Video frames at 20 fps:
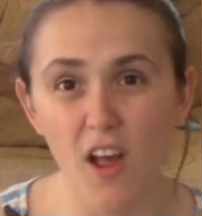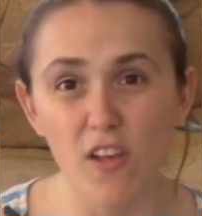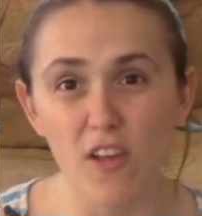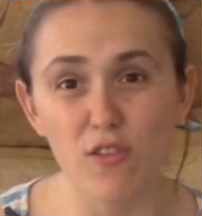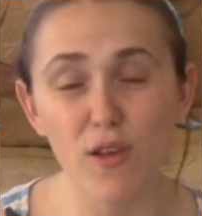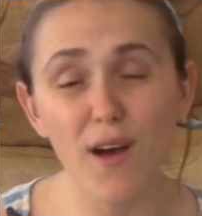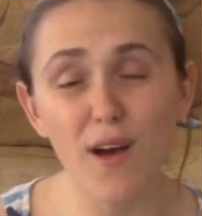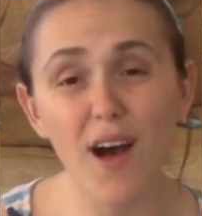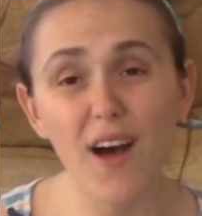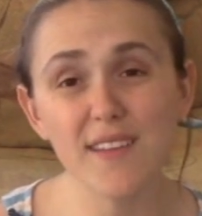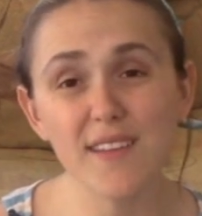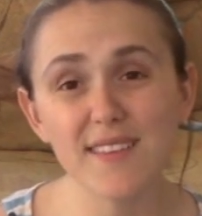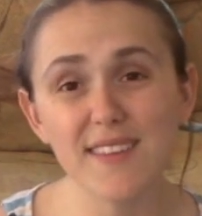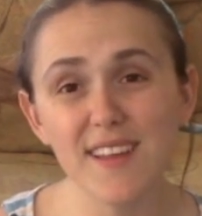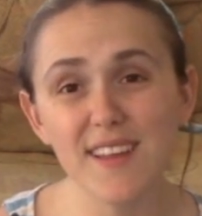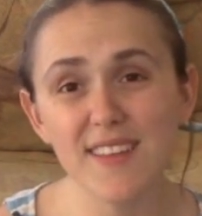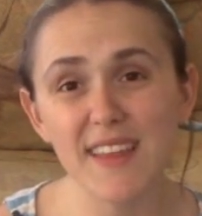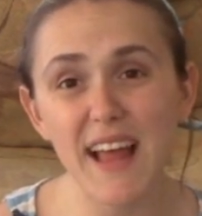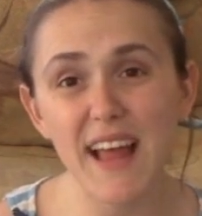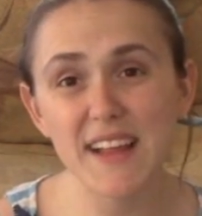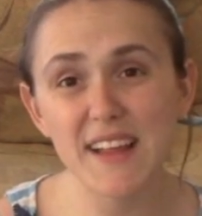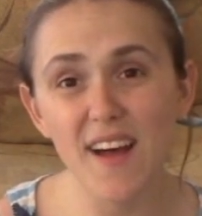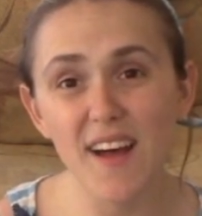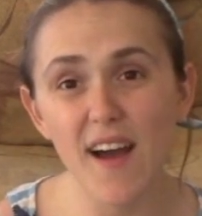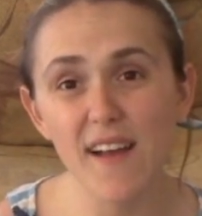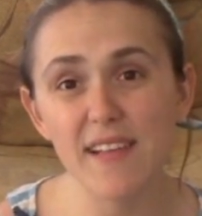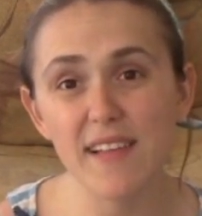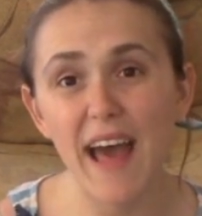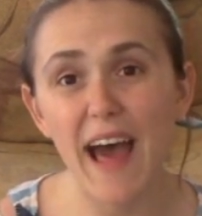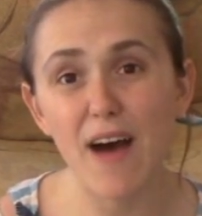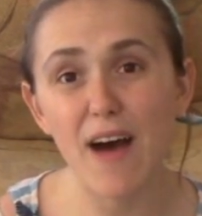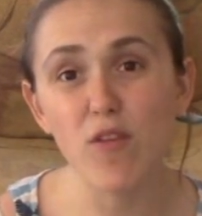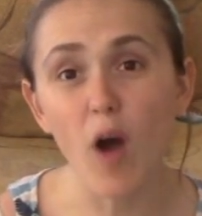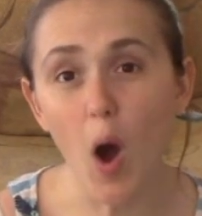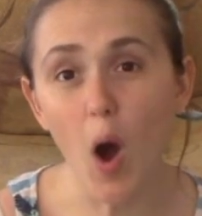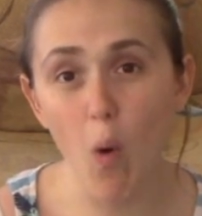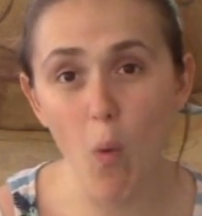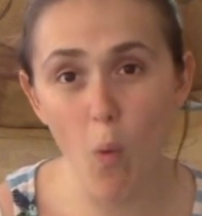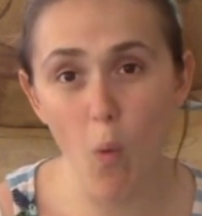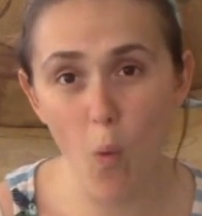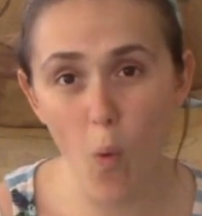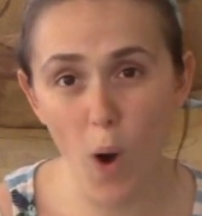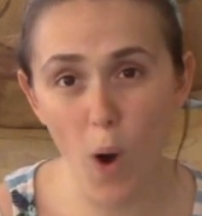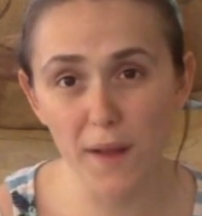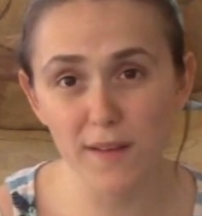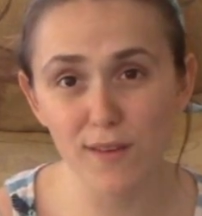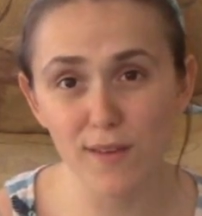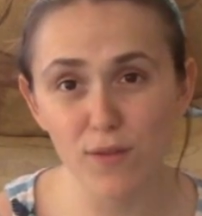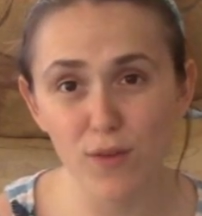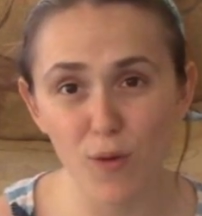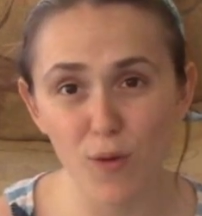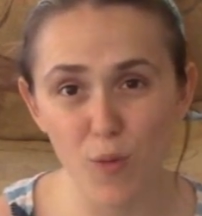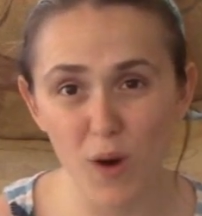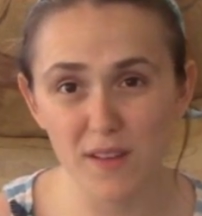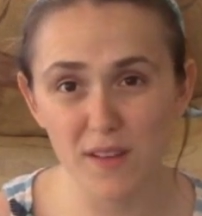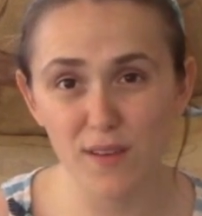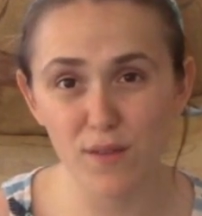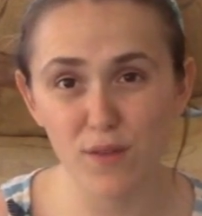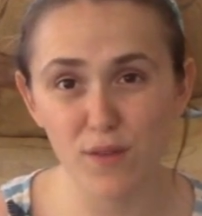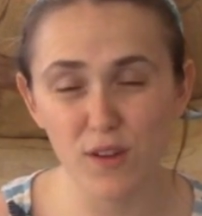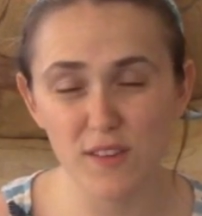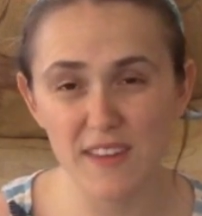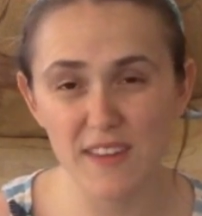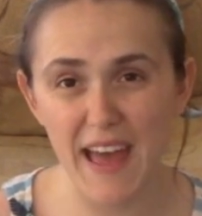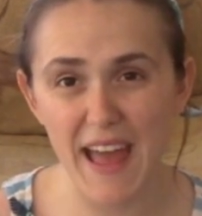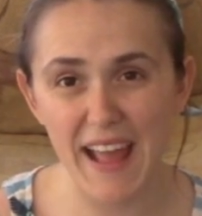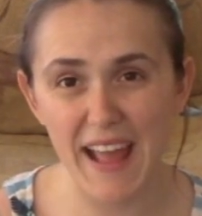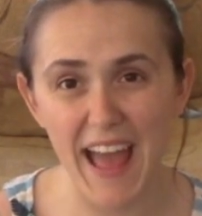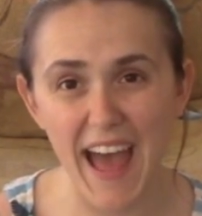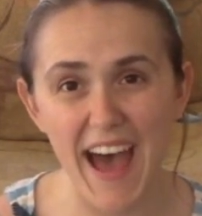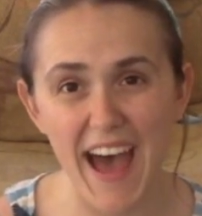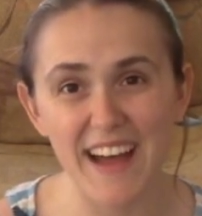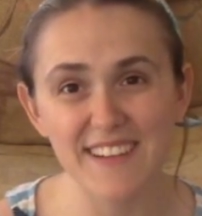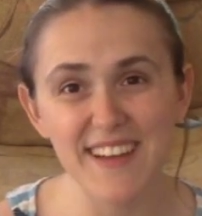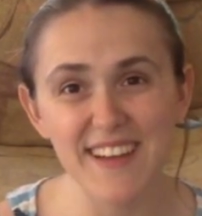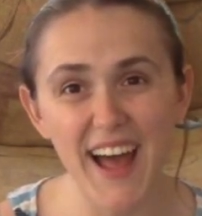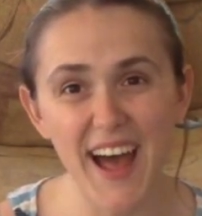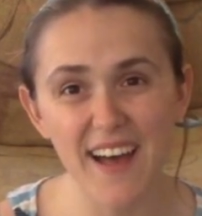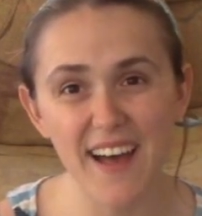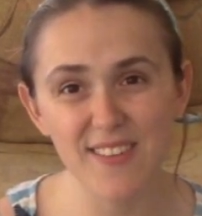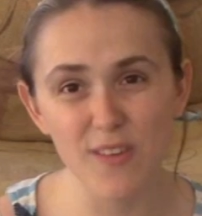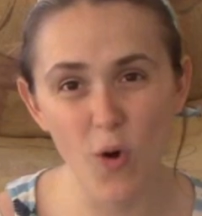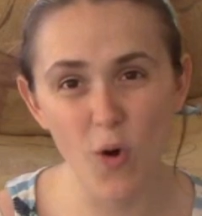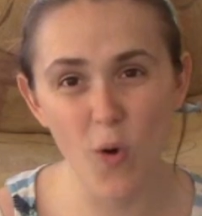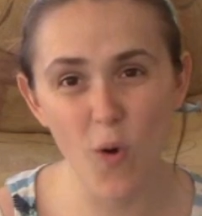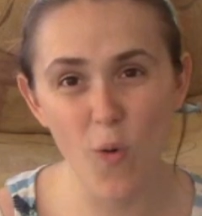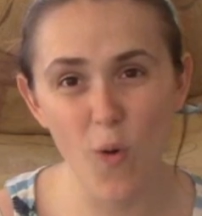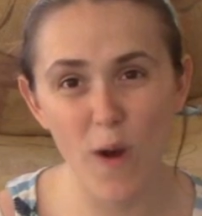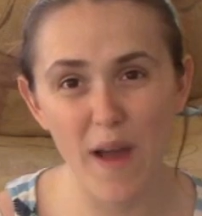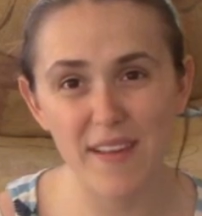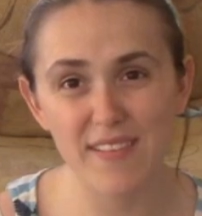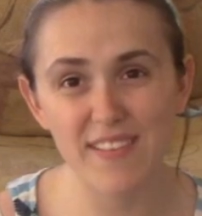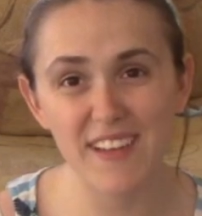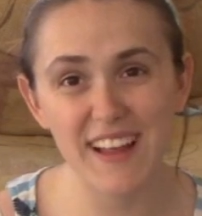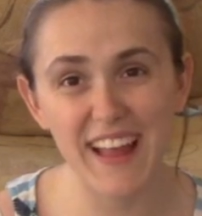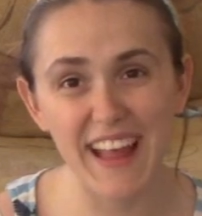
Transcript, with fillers: So until then guys, have a wonderful, wonderful day, and as always,